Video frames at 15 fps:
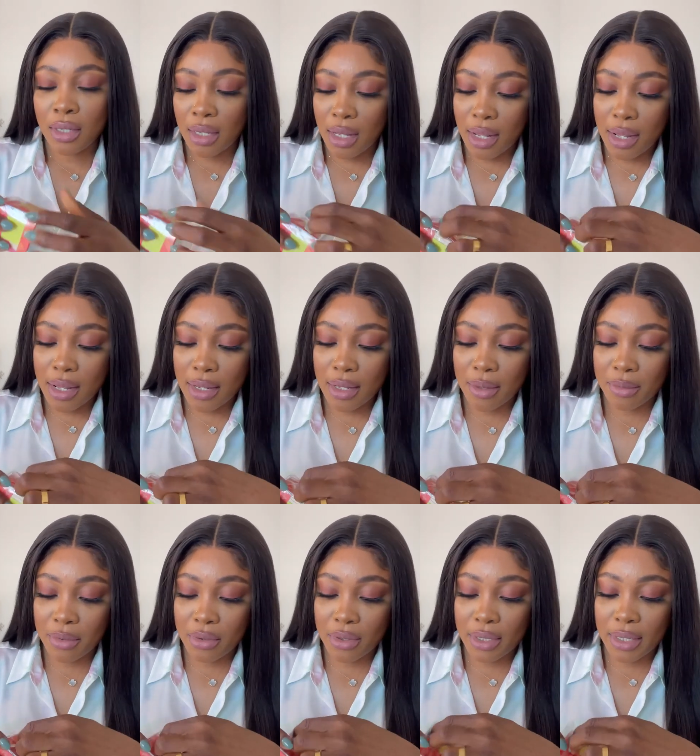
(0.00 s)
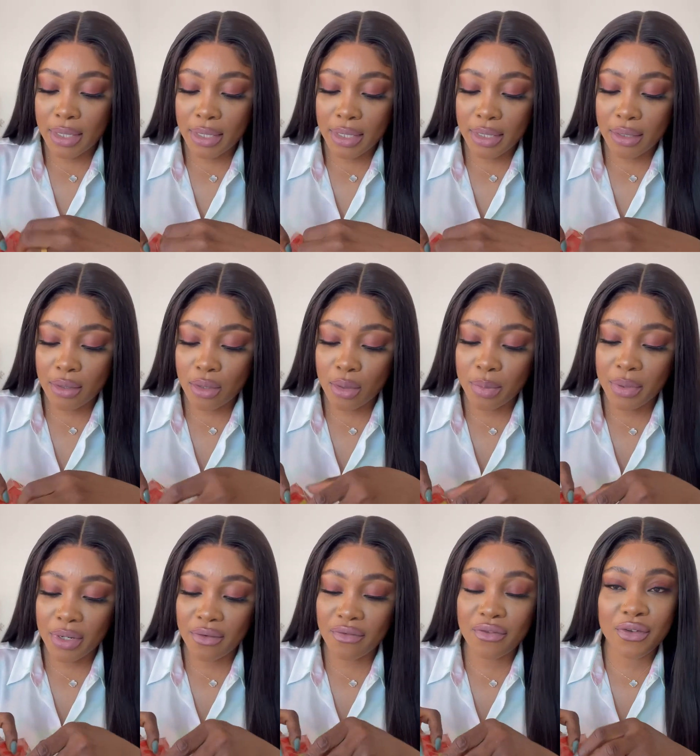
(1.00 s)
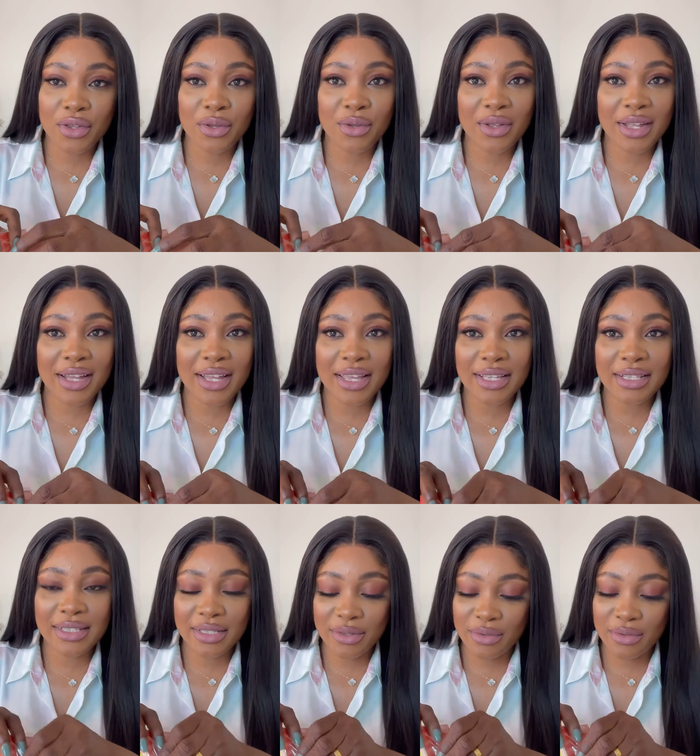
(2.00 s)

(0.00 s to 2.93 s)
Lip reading: I am gonna get it open for you guys.